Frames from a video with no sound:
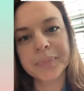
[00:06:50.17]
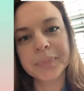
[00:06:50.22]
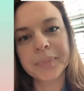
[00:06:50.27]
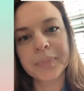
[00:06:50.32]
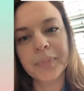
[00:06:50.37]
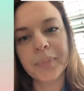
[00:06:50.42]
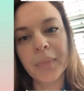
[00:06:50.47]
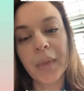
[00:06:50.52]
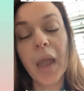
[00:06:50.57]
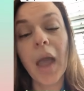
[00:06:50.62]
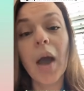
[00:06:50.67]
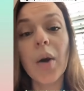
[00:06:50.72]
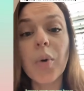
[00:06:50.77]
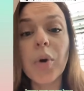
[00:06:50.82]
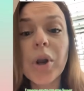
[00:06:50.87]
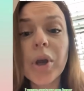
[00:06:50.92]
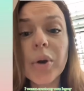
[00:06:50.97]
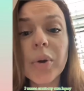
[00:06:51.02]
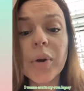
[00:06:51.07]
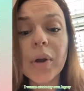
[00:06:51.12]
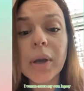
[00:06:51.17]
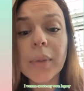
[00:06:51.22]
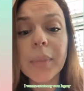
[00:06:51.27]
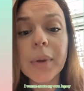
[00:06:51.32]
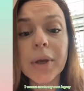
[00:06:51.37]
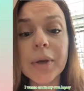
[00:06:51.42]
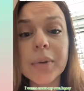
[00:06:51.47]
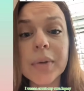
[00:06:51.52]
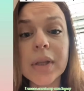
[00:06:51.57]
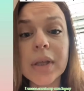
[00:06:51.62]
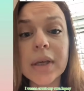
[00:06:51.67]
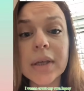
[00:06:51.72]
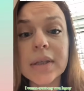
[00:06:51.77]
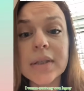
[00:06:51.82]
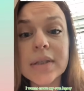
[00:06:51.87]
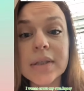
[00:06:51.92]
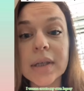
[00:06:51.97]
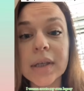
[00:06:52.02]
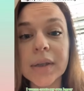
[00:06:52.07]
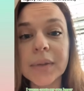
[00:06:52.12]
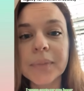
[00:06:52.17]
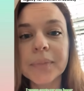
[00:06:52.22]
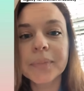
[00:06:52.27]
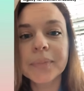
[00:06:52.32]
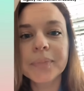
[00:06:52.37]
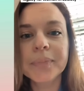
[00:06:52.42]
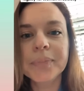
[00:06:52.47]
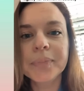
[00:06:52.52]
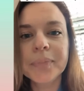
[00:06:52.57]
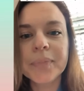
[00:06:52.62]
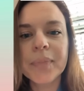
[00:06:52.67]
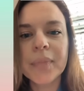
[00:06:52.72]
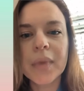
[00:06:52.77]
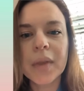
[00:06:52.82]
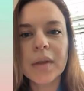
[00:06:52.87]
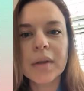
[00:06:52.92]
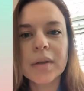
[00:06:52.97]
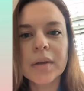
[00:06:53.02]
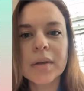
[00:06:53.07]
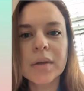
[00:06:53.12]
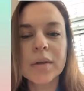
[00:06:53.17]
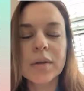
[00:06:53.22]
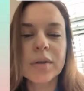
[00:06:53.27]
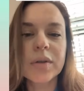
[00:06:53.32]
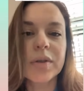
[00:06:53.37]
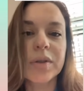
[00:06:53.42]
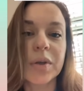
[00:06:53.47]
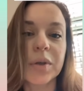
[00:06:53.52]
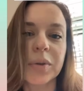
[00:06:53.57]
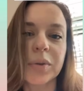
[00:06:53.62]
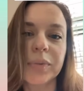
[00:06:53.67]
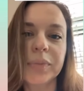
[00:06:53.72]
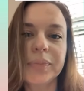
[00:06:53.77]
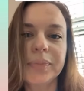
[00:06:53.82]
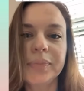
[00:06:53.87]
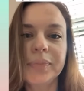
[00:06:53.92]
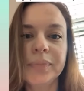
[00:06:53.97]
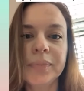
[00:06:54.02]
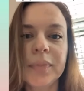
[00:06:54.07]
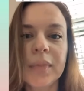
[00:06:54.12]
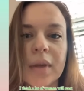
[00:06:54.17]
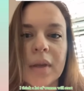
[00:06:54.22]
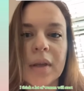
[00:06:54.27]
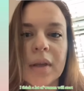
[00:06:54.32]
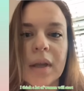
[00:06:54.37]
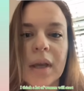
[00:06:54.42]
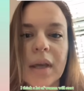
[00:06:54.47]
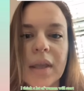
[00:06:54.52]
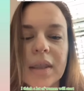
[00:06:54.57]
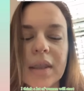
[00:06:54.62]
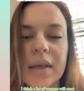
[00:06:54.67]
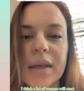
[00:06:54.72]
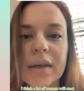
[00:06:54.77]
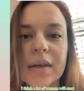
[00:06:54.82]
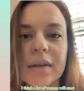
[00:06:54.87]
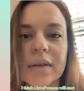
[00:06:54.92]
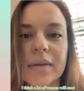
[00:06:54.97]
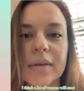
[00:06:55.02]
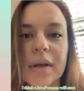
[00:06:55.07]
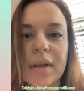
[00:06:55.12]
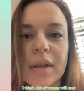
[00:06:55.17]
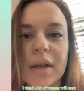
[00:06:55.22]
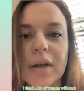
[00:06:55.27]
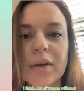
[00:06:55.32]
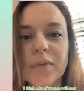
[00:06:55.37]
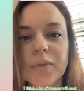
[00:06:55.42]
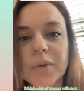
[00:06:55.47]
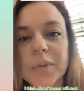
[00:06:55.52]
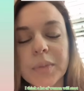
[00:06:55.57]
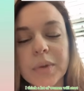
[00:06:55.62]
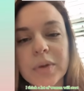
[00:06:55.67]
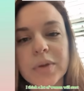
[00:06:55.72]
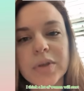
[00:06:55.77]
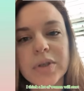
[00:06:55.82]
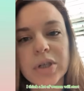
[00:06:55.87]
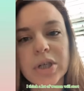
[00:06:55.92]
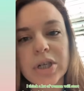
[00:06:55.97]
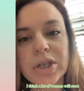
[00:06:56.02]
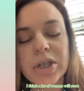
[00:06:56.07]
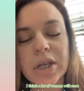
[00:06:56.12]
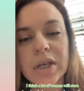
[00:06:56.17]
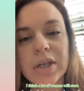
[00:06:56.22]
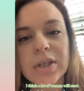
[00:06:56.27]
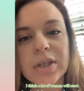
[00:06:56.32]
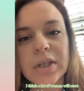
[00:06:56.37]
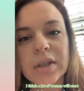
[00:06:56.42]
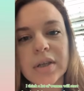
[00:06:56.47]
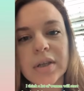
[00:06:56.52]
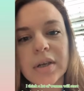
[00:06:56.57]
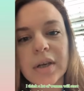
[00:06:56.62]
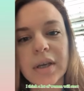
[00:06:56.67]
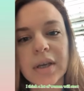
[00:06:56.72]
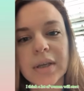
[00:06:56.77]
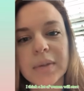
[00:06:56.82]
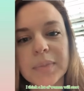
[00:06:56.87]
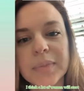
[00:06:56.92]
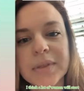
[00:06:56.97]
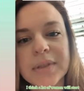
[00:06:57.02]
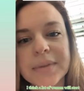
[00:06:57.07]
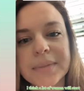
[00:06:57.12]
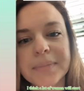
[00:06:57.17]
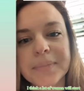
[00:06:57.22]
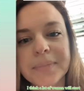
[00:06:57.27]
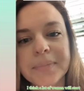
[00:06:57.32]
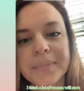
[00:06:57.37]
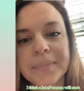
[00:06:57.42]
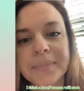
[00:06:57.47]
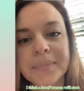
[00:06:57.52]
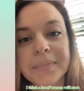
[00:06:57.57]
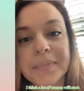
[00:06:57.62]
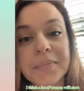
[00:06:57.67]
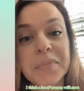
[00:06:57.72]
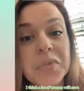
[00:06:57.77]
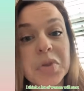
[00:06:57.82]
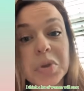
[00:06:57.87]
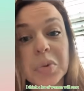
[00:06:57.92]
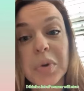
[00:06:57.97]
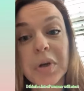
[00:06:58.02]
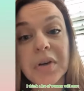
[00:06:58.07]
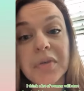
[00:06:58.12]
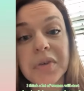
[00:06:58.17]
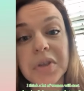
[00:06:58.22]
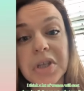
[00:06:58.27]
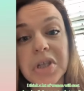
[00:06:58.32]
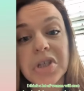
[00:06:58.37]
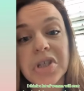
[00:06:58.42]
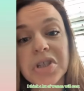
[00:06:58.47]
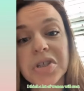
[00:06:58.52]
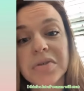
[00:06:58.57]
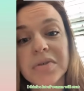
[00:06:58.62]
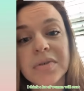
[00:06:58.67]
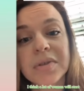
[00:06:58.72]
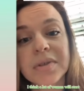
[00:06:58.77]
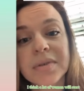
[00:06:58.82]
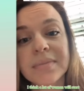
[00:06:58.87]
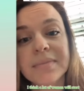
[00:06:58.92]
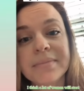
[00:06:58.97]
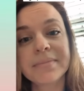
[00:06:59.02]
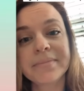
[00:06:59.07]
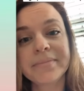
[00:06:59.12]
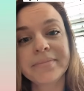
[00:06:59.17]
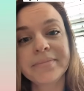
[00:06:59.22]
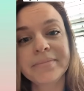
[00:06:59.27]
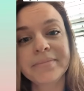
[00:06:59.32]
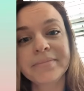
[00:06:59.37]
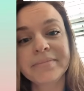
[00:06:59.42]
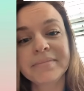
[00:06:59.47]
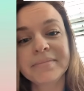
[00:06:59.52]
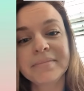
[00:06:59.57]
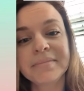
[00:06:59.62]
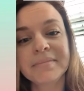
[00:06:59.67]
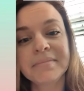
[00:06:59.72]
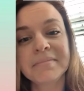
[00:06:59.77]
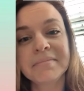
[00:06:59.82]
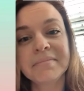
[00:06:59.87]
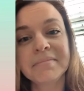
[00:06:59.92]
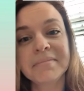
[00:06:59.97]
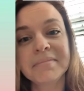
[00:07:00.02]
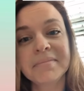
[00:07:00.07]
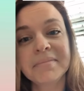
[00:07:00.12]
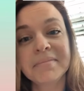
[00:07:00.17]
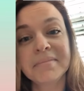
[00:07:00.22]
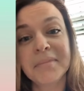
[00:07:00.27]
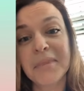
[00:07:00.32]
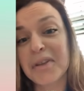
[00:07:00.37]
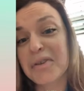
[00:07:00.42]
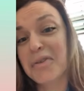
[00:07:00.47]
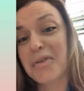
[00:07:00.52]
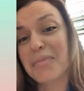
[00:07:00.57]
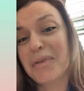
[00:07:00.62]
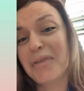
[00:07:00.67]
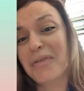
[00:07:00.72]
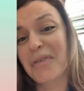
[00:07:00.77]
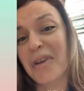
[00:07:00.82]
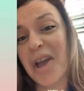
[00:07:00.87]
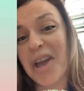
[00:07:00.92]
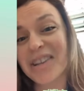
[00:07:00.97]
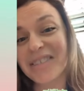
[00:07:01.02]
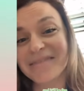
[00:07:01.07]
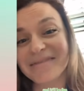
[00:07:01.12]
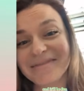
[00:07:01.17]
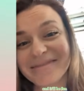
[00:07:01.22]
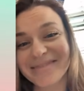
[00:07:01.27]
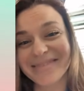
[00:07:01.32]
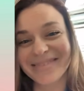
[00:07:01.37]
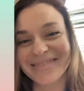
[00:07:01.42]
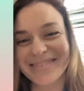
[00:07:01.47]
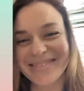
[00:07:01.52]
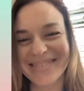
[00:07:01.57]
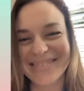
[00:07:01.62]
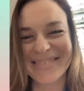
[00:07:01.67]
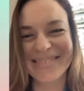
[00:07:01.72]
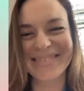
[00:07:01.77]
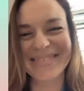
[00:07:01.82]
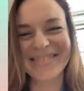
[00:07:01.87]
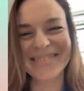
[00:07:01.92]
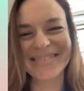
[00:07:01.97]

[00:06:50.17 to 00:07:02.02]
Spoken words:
I want to create my own legacy. So I think a lot of women will start changing their names to whatever they choose. And it'll be fun.